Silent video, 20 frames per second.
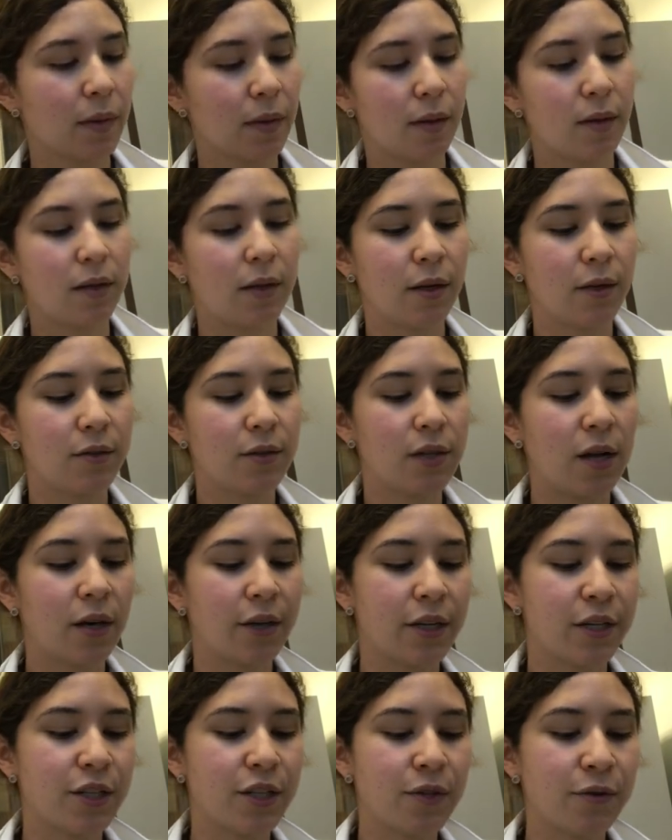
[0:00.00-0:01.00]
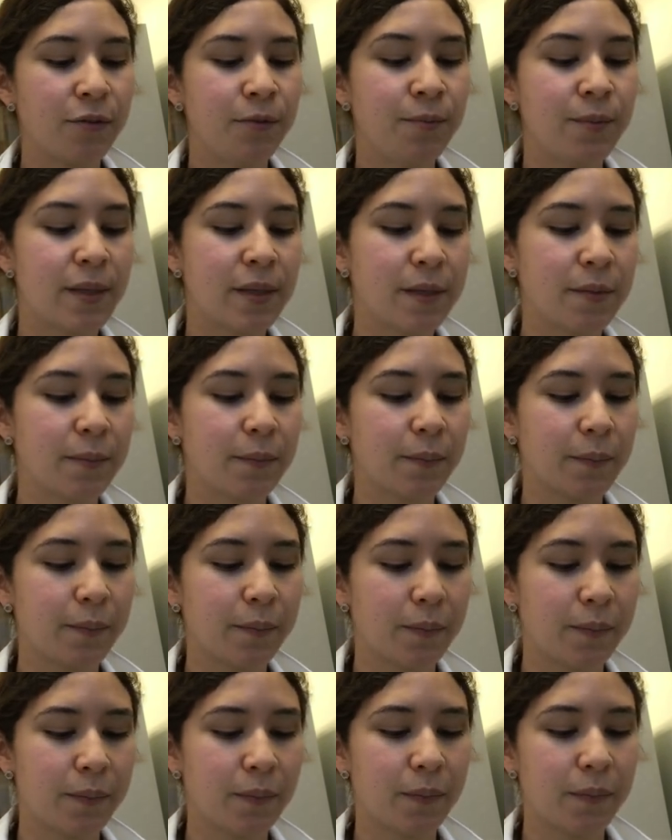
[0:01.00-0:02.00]
Close all your tubes
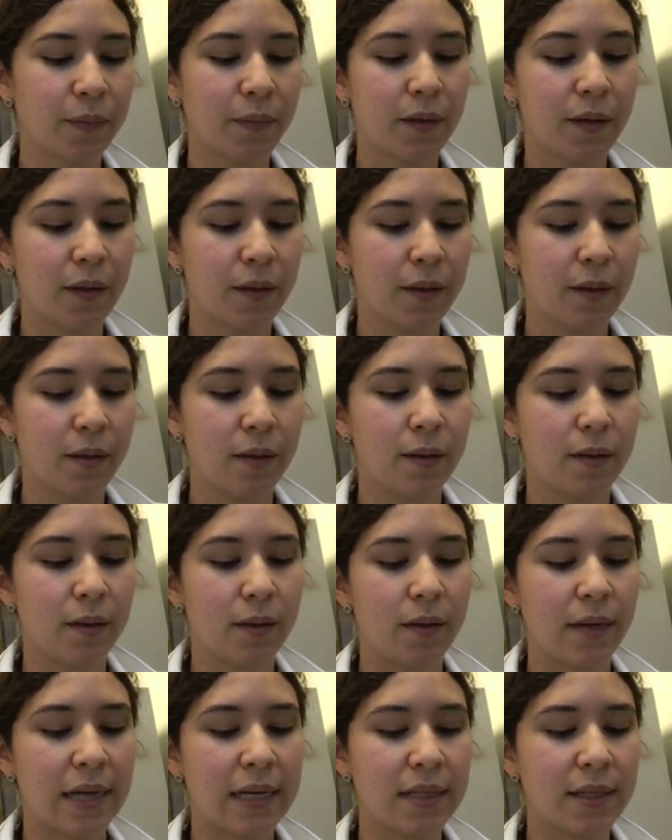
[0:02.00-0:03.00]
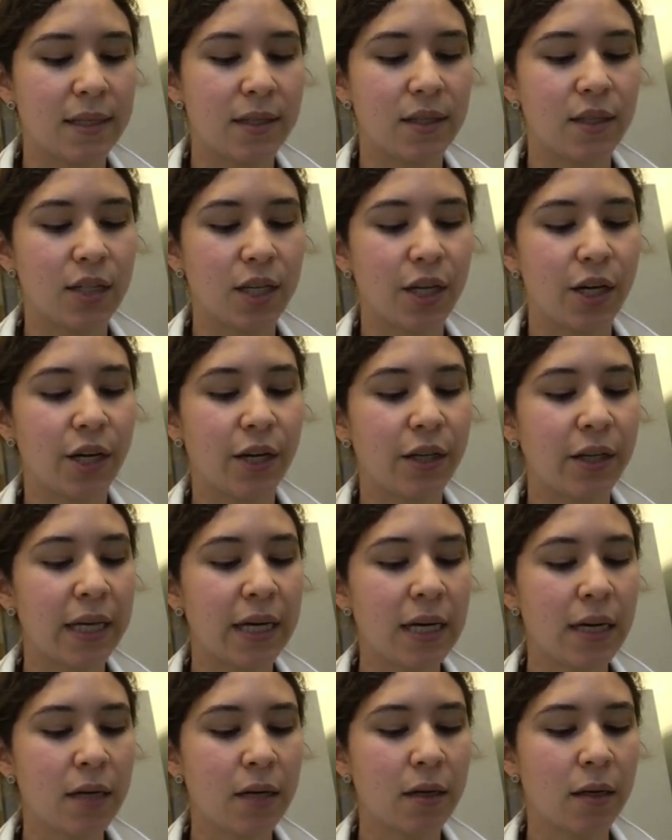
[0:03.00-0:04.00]
nice and securely.